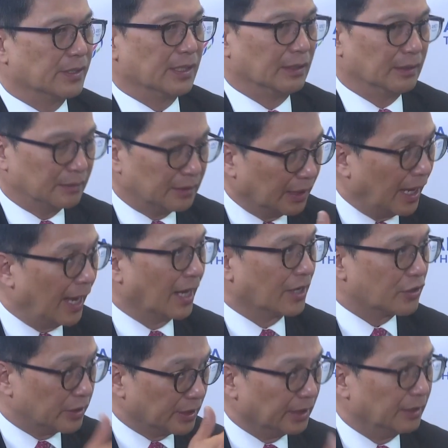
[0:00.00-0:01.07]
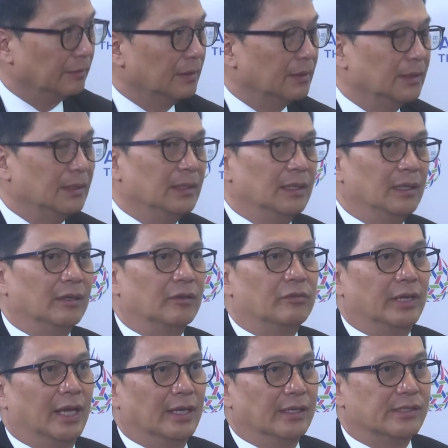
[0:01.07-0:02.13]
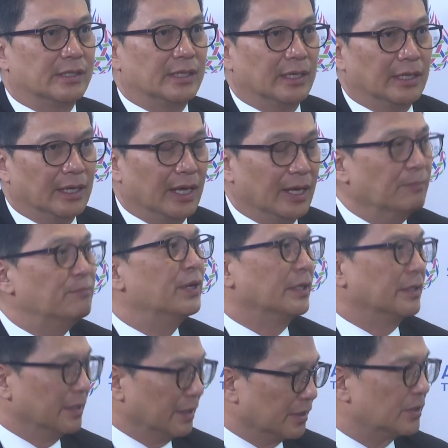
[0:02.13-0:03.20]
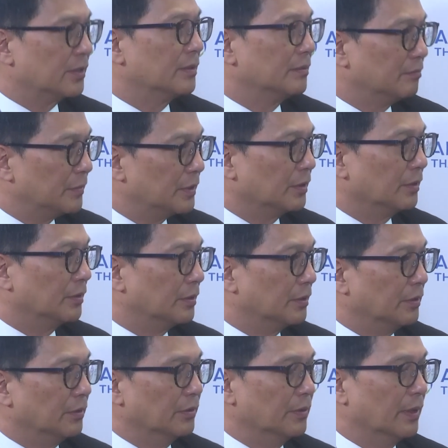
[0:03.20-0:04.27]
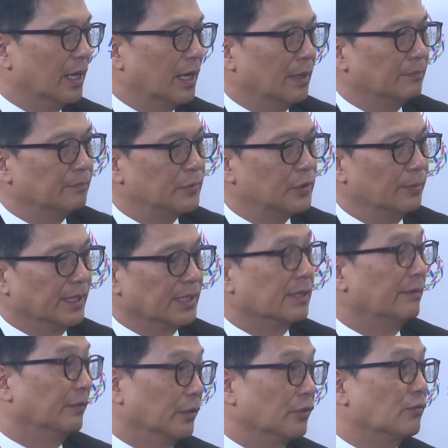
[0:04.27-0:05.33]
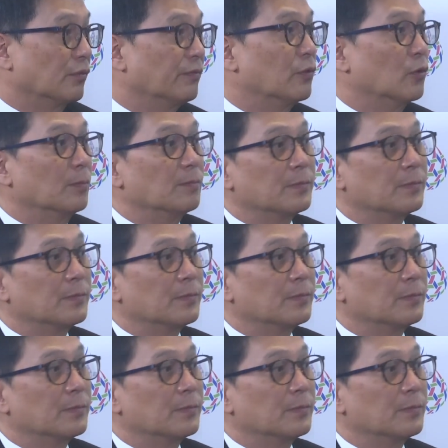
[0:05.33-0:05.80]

it actually creates the impetus to to, mm-hmm. uh, to make some of those reforms.